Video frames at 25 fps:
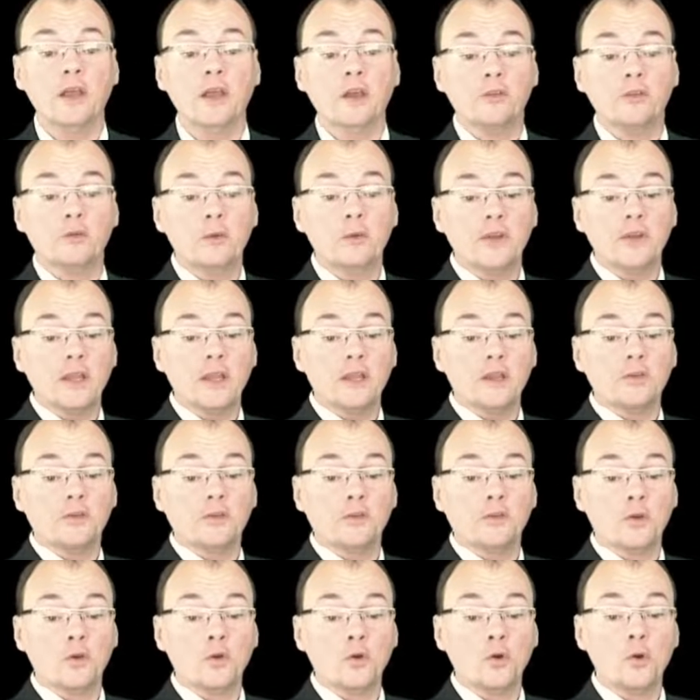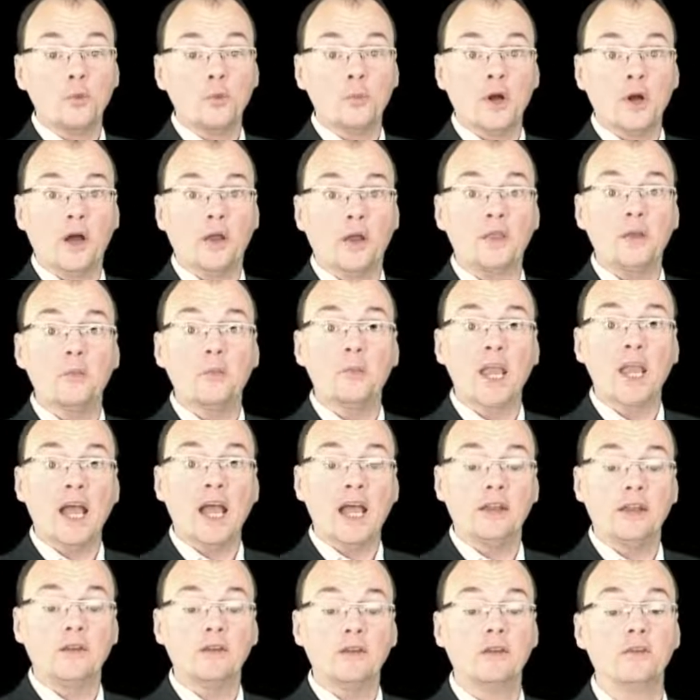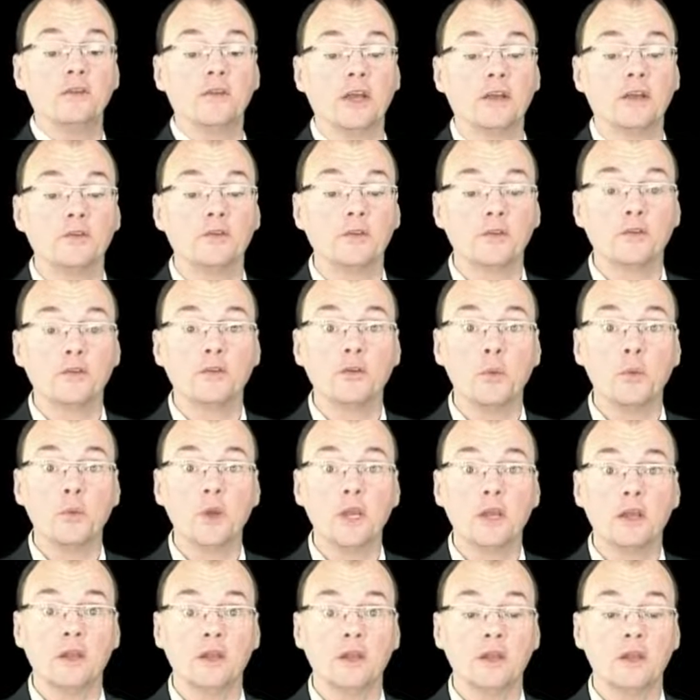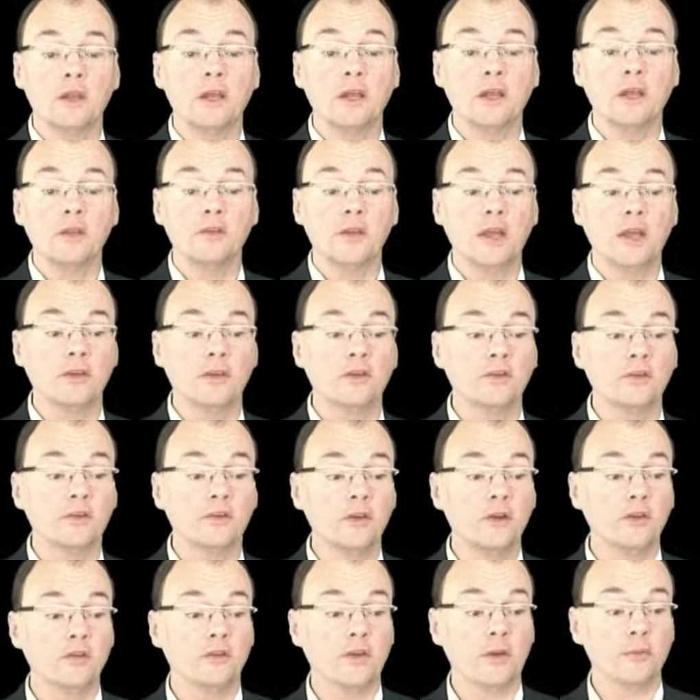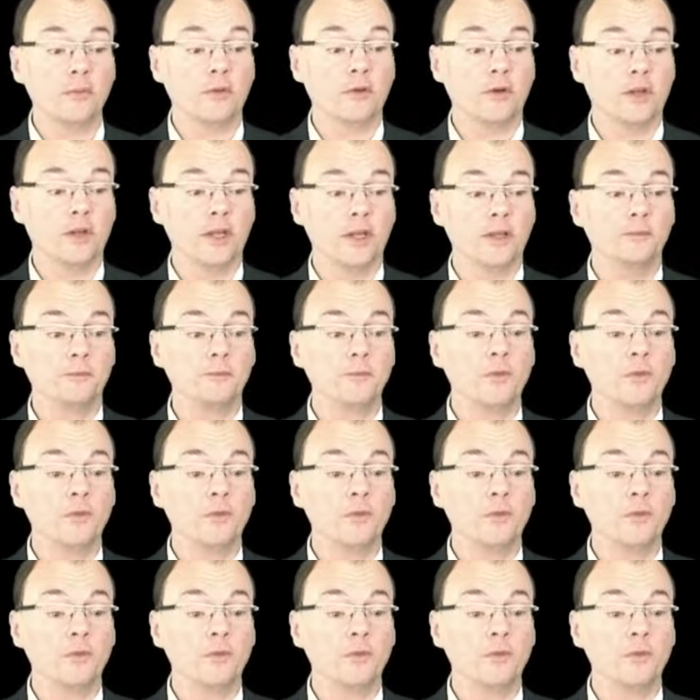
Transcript: So we take this as the core part and then we add conjectures that we can test separately.